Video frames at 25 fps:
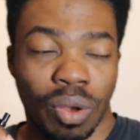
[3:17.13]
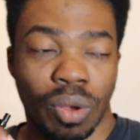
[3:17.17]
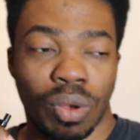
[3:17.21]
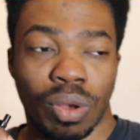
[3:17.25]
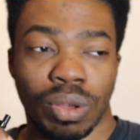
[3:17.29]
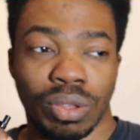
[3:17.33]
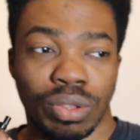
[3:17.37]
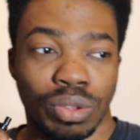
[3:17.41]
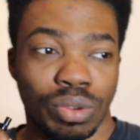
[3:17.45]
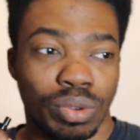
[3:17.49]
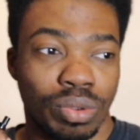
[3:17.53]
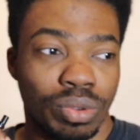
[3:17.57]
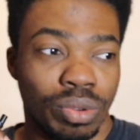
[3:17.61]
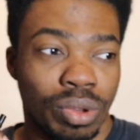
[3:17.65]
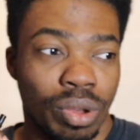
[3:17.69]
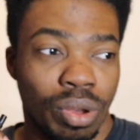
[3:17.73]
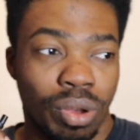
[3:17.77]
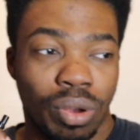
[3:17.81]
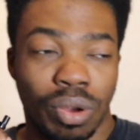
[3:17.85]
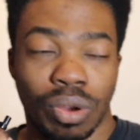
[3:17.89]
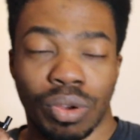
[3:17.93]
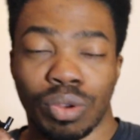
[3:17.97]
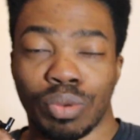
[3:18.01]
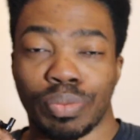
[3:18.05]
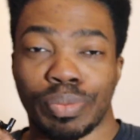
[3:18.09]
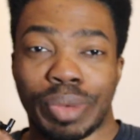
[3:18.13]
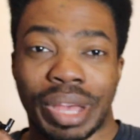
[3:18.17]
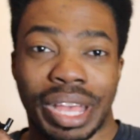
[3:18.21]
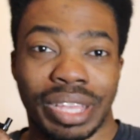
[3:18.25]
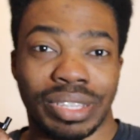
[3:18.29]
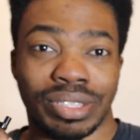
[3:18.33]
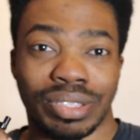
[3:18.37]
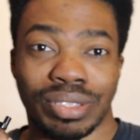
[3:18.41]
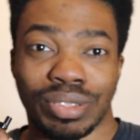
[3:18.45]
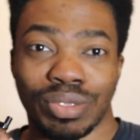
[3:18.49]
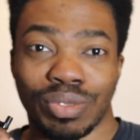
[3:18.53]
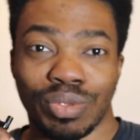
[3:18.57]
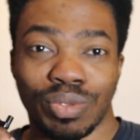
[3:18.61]
oil
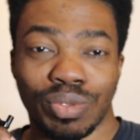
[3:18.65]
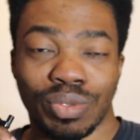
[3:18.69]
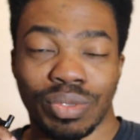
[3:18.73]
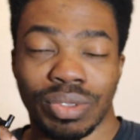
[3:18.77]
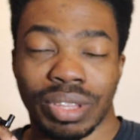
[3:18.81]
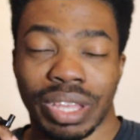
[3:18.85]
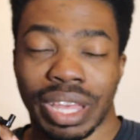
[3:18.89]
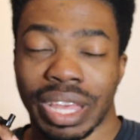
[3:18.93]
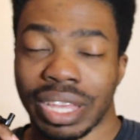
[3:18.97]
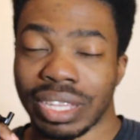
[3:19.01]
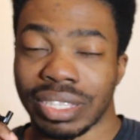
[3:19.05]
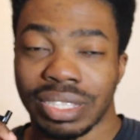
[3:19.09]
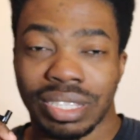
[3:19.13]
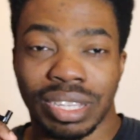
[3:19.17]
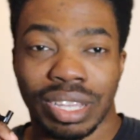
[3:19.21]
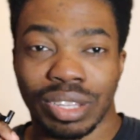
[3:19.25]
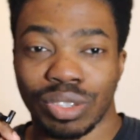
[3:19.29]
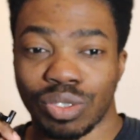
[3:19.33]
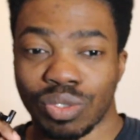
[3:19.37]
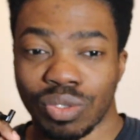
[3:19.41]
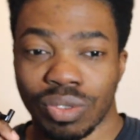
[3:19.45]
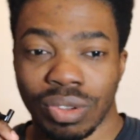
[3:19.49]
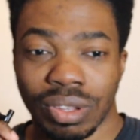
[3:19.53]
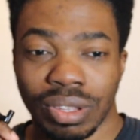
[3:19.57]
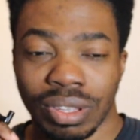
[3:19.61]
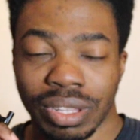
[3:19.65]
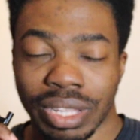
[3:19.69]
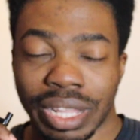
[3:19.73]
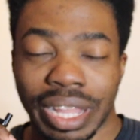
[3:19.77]
pastel, etc.